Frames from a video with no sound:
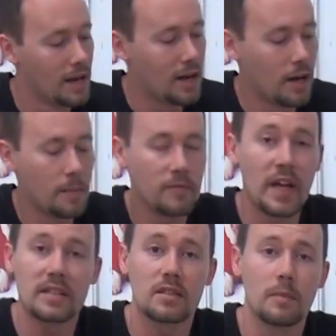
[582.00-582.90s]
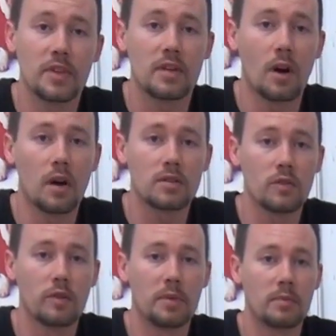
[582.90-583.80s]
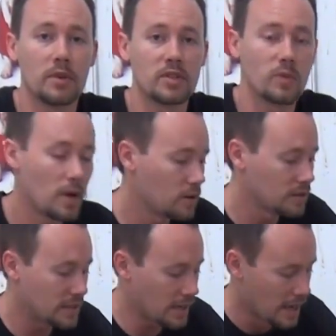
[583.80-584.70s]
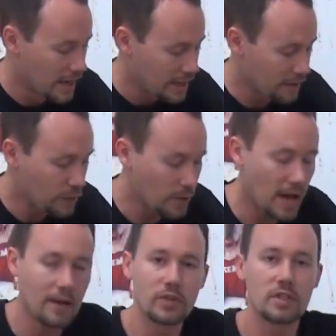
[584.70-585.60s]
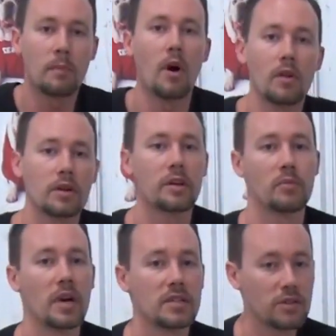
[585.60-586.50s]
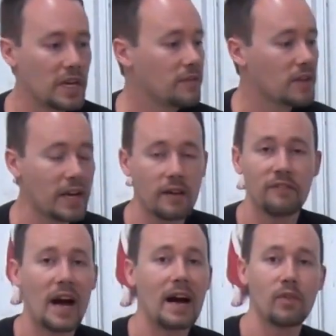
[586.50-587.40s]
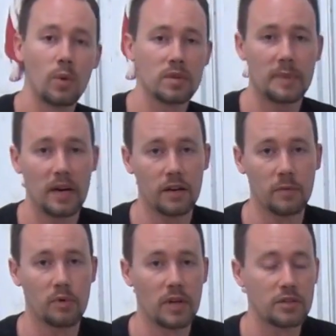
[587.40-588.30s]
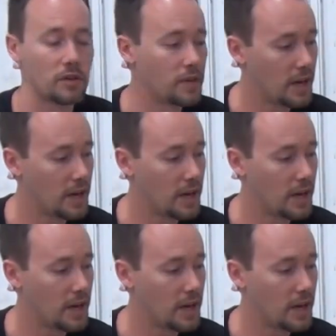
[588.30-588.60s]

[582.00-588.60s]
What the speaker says: that's something to also remember as well, is that if you have a smaller compressor, even like a 5 horsepower compressor,